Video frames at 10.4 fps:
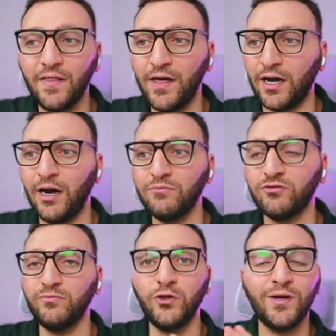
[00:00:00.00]
that comes
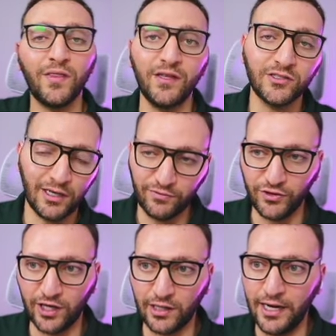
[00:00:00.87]
from doing this stuff on
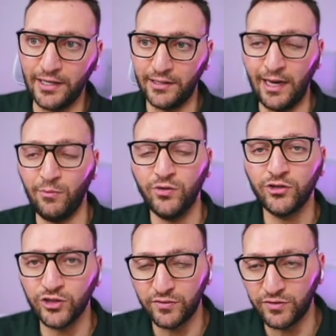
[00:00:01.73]
the client. I'm on the
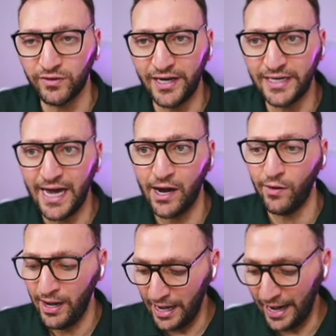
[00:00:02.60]
server right now.
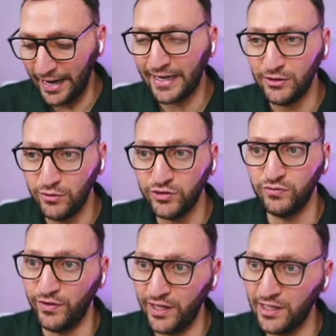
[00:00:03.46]
I can use
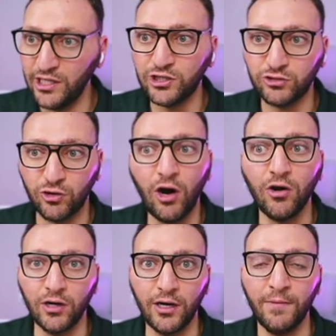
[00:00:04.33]
really
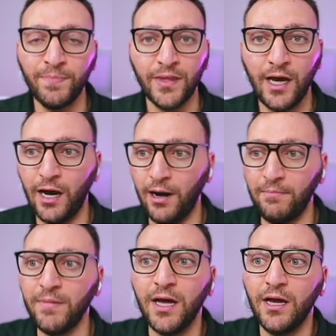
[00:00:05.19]
strong uh,
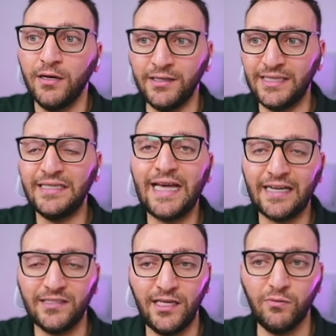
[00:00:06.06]

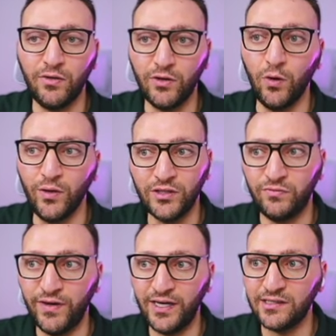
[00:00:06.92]
syntax here with Go. It's
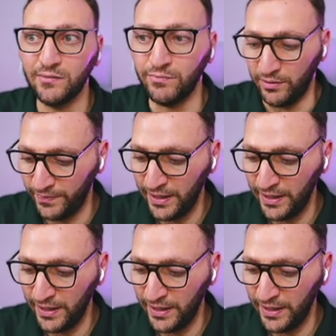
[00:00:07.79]
very simple.